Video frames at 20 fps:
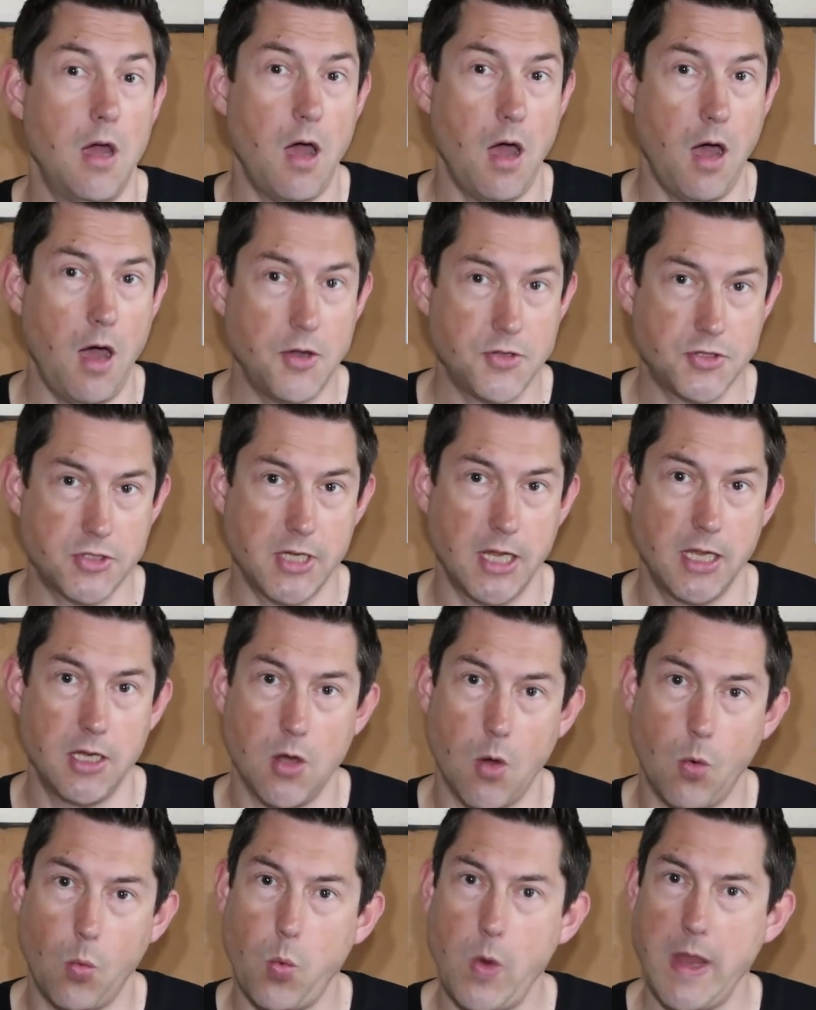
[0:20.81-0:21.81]

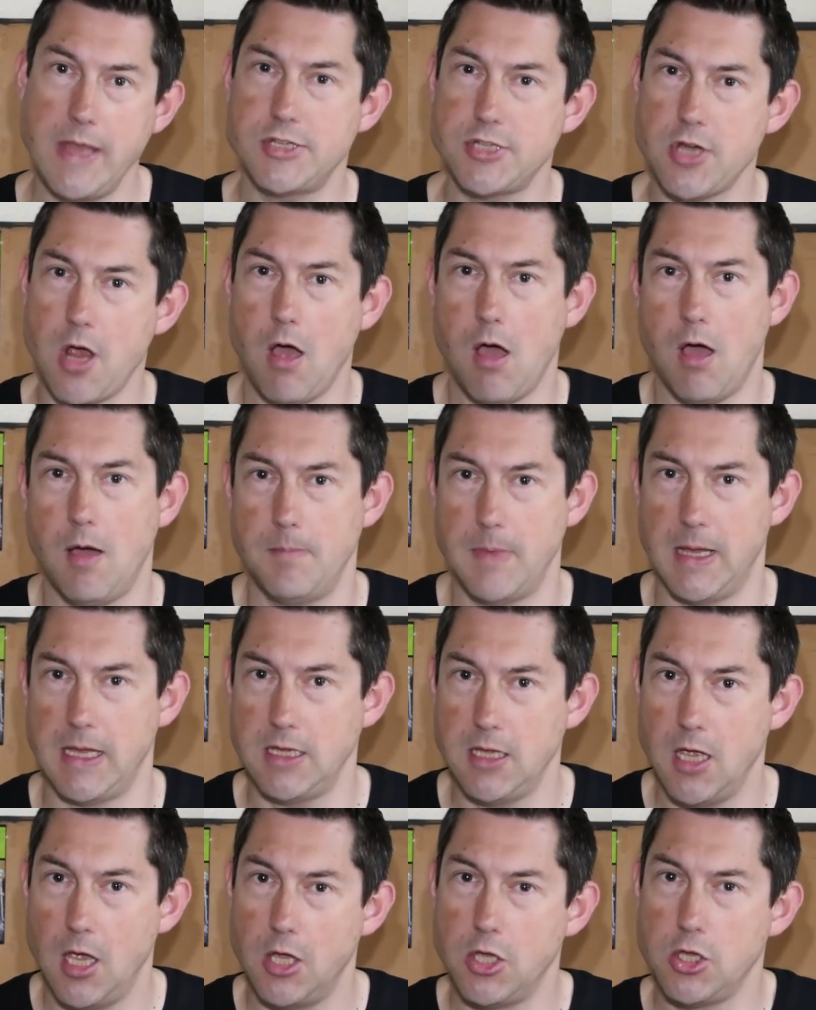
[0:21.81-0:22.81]
asking which
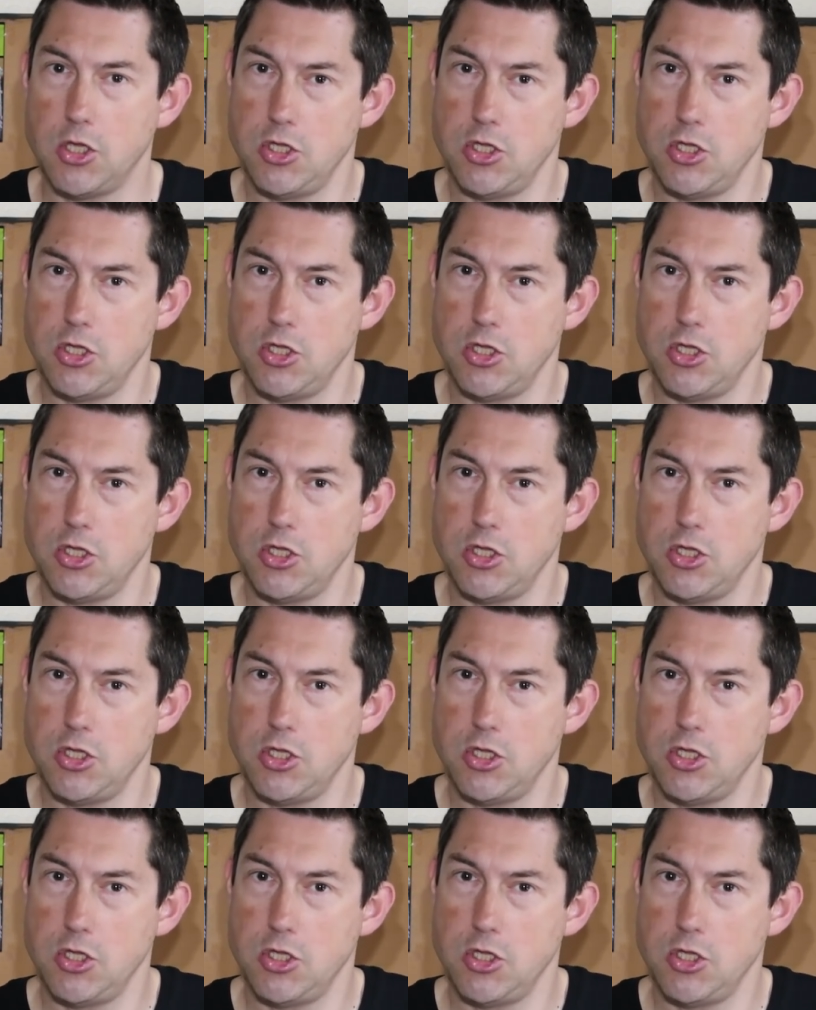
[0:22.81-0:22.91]
army